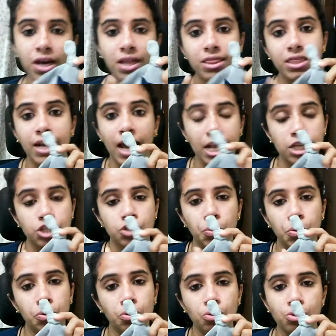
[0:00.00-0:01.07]
Then I'll show
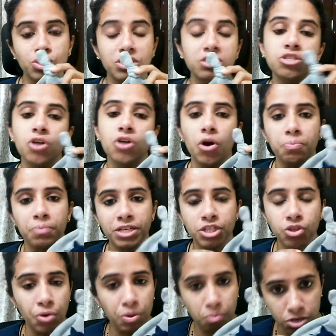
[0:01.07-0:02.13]
you those stitch on my
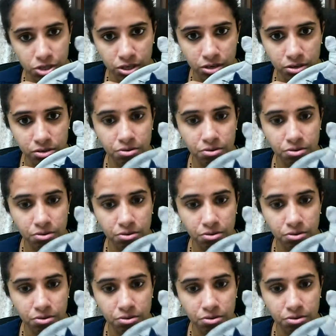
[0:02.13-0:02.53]
sewing machine.